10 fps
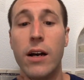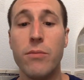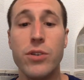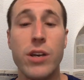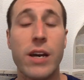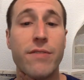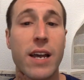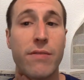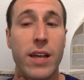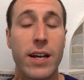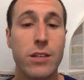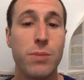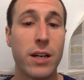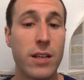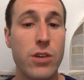So you have to have the
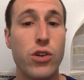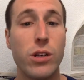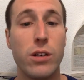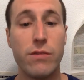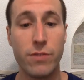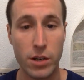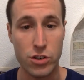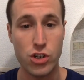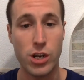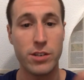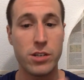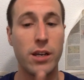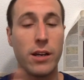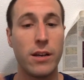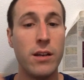expectation of
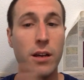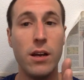adjusting